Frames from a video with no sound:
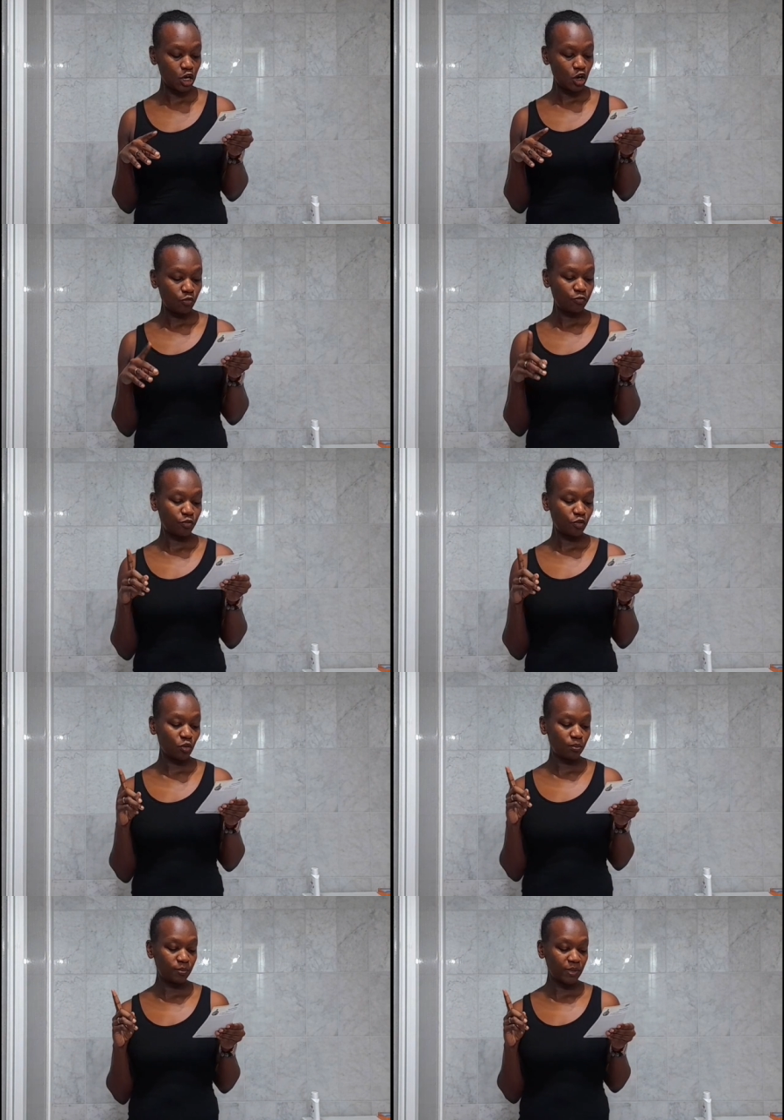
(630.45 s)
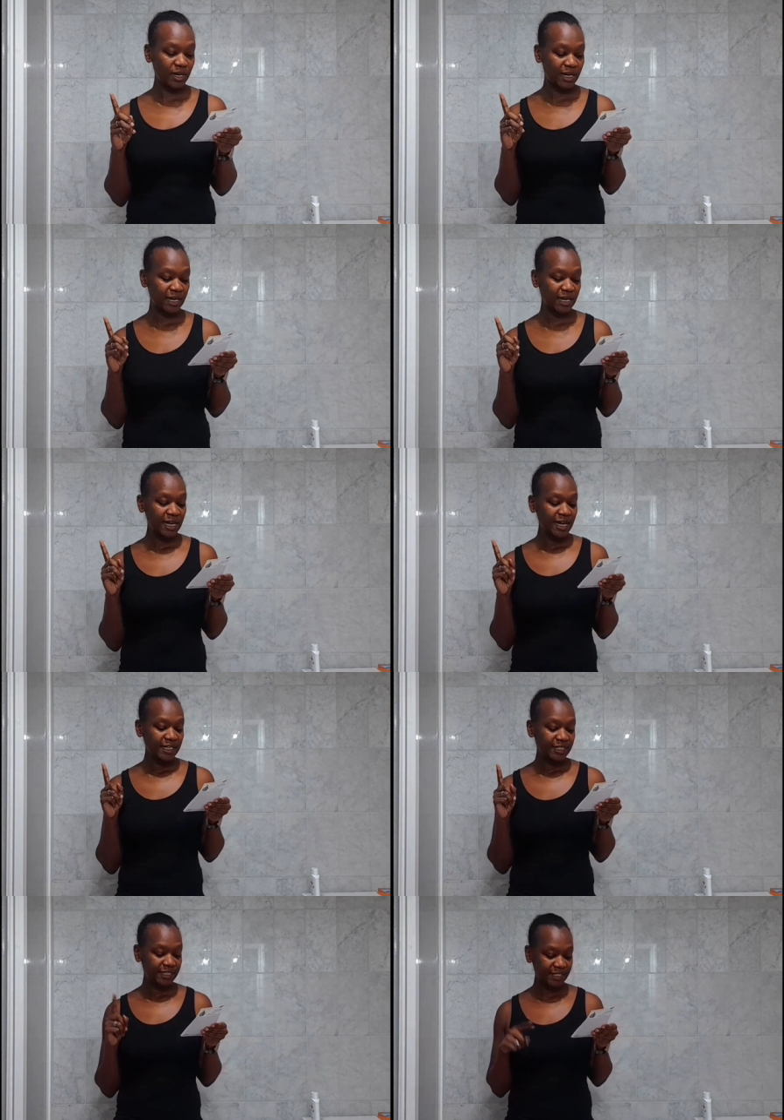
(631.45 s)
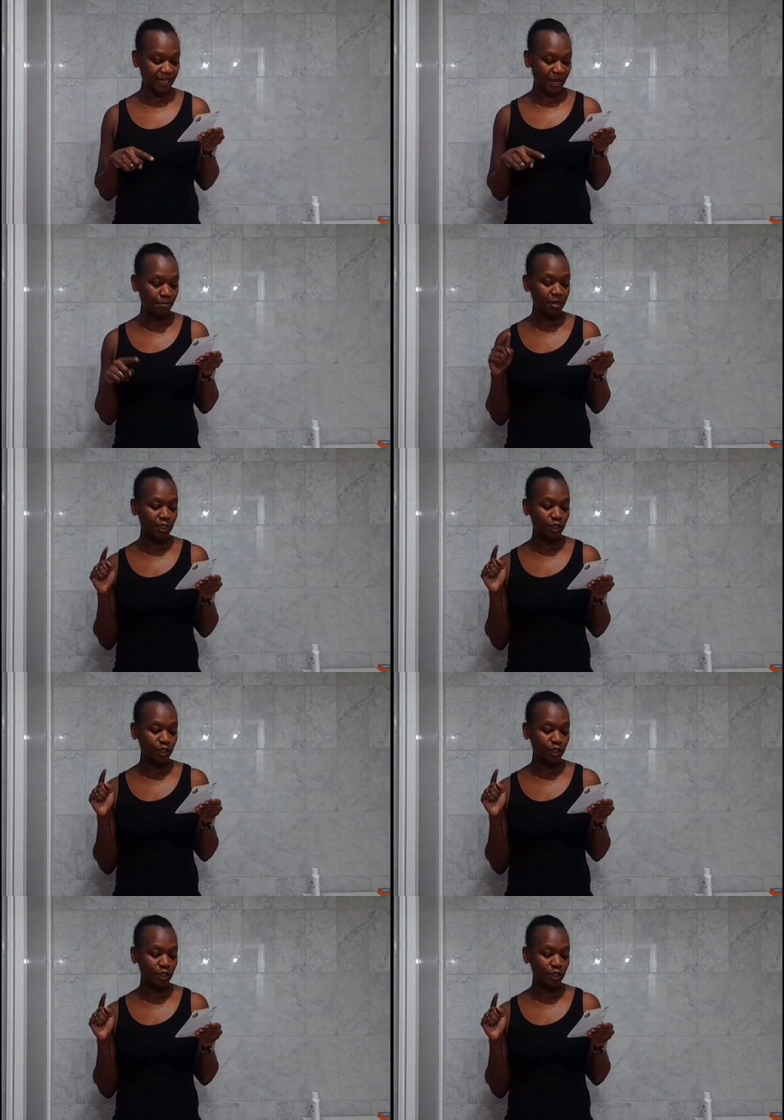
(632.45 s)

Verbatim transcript: from December